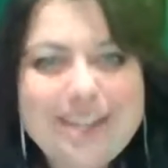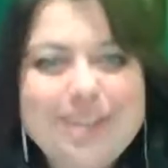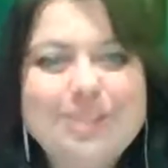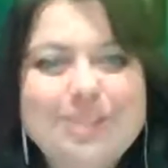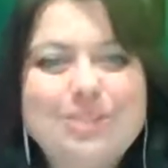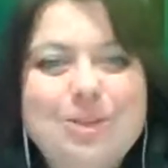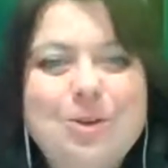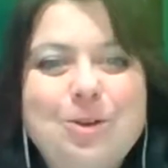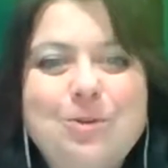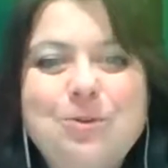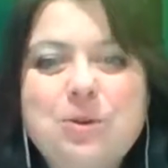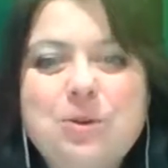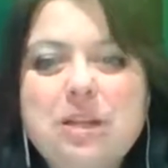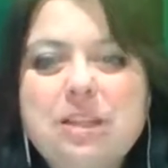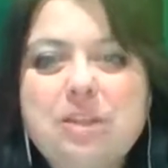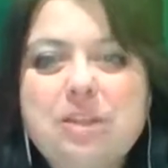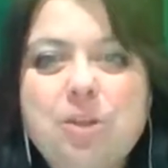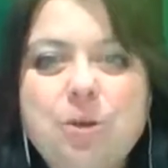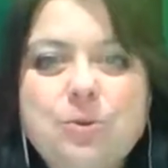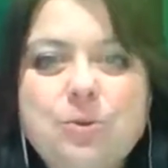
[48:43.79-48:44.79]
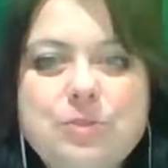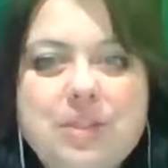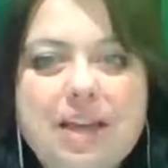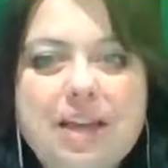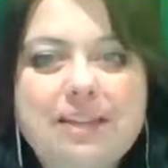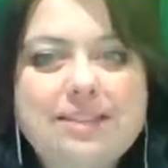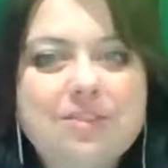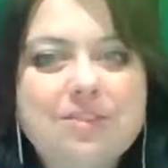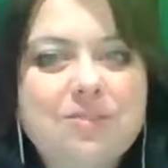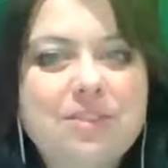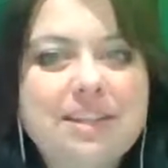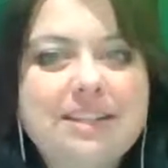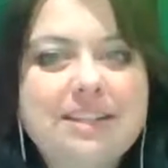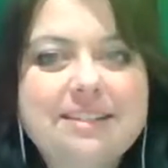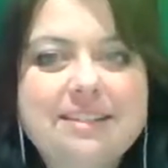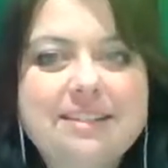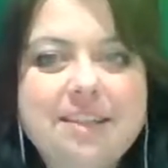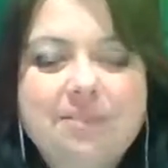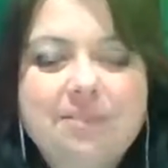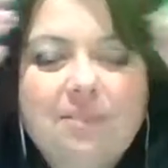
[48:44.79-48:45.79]
So those kinds of
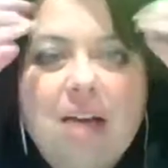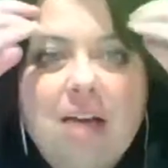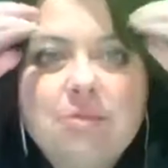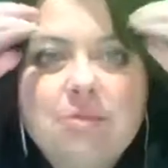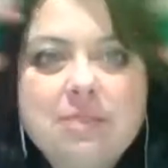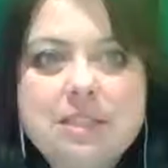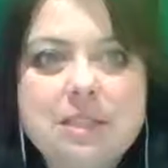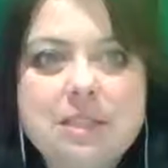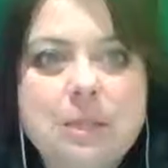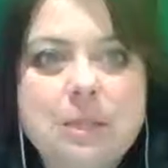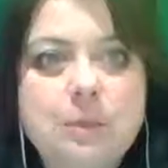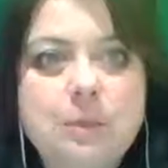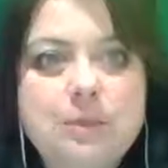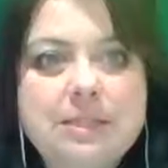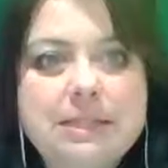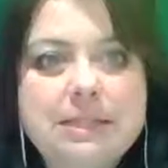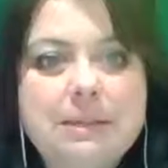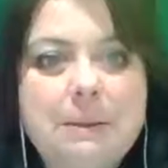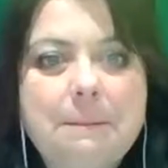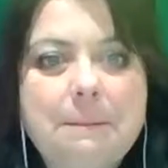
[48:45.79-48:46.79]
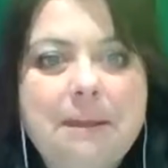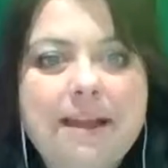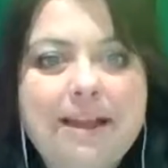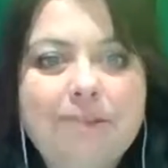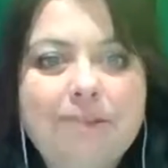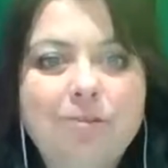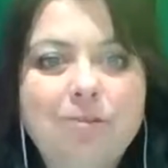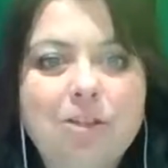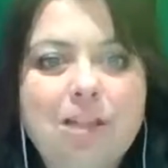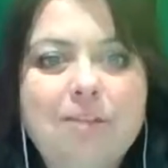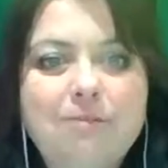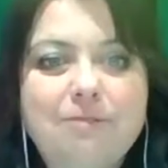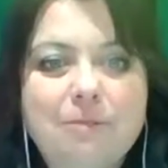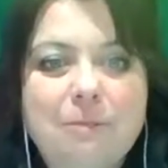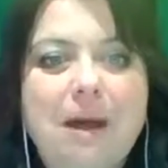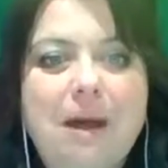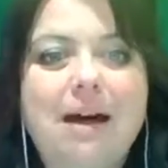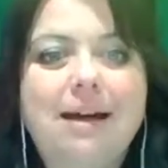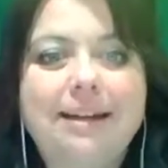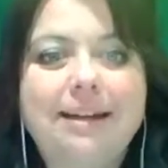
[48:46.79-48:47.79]
things of I was losing my ever loving
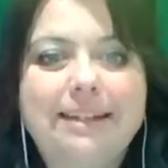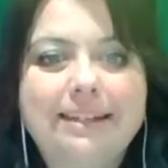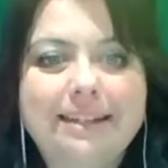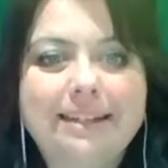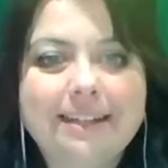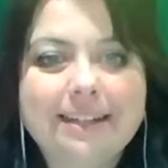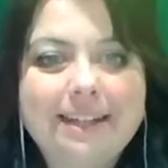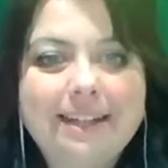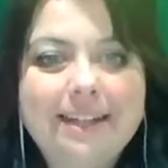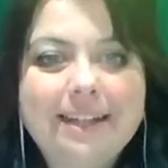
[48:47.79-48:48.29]
mind.